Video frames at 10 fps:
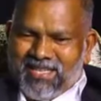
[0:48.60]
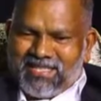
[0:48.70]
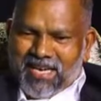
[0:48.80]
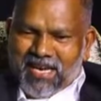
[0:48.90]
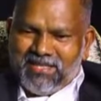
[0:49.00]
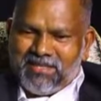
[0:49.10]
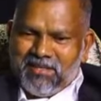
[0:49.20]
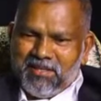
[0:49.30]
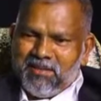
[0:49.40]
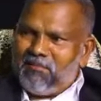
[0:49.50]
it says,
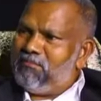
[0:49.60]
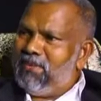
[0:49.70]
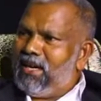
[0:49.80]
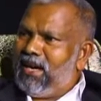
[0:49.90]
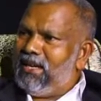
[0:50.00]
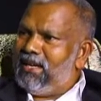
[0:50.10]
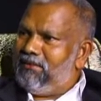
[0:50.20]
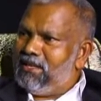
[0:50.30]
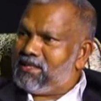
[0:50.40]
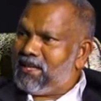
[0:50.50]
behind
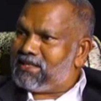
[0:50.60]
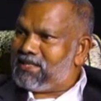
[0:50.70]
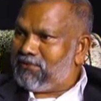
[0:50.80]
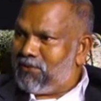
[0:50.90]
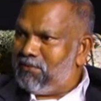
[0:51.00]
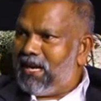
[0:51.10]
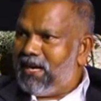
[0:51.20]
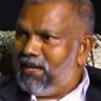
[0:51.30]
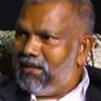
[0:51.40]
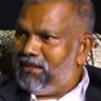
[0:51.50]
every successful
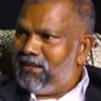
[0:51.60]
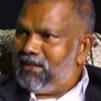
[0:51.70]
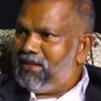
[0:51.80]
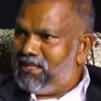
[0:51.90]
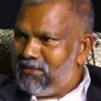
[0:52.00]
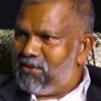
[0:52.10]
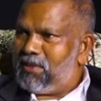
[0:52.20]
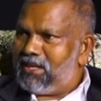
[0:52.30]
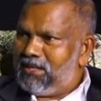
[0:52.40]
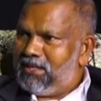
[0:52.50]
man, there's a
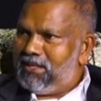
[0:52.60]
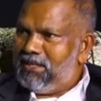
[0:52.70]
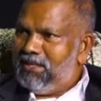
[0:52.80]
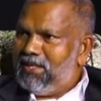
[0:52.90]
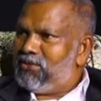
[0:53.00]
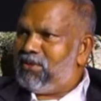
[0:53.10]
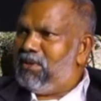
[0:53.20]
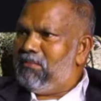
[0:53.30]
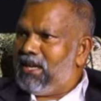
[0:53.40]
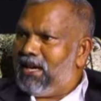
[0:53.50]
woman. It shouldn't
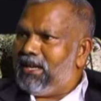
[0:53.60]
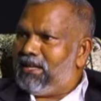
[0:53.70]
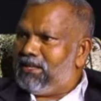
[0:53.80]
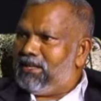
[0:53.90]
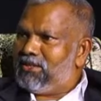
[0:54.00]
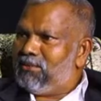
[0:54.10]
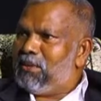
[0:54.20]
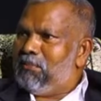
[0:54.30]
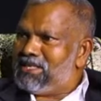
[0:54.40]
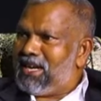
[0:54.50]
be behind. It should be
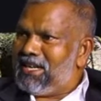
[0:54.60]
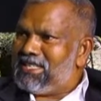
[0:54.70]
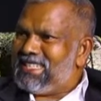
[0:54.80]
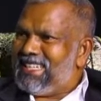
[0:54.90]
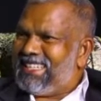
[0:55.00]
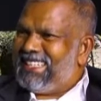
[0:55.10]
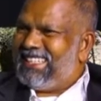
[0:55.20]
beside, isn't it?